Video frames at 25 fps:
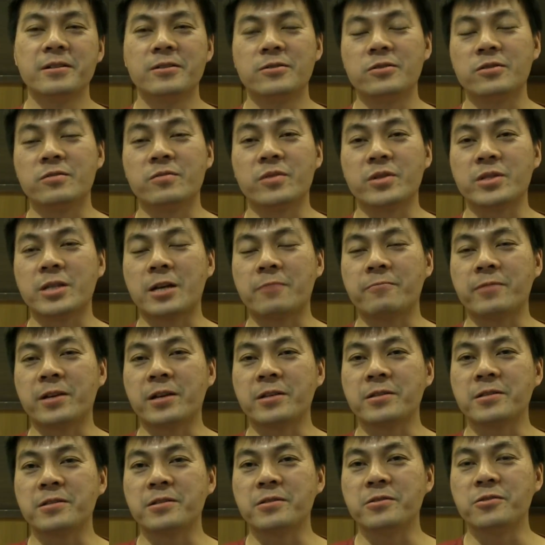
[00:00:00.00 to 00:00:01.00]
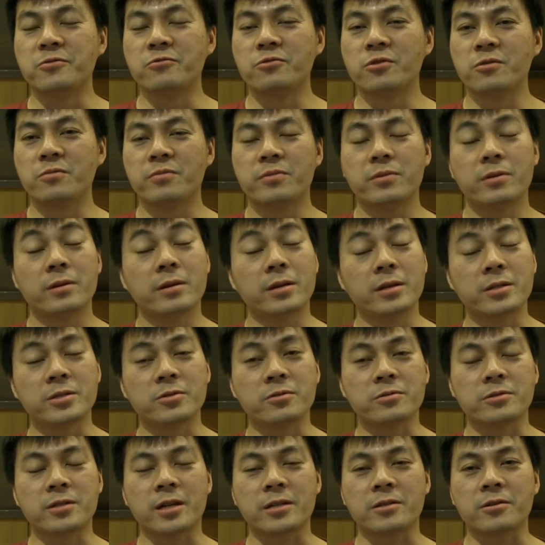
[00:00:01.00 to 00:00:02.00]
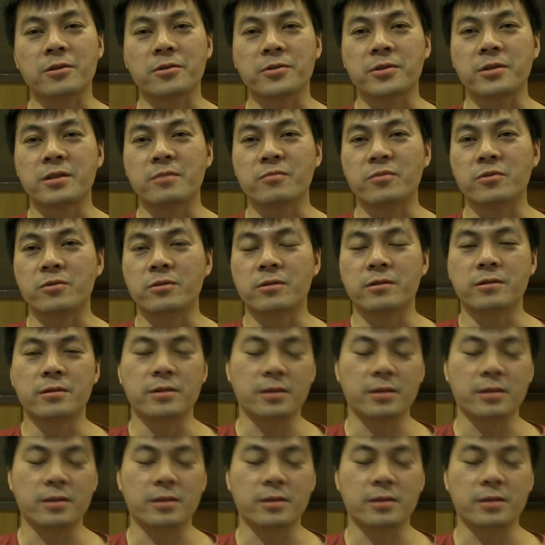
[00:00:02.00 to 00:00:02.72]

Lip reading: So by the time we get in Europe, it's not that hot anymore.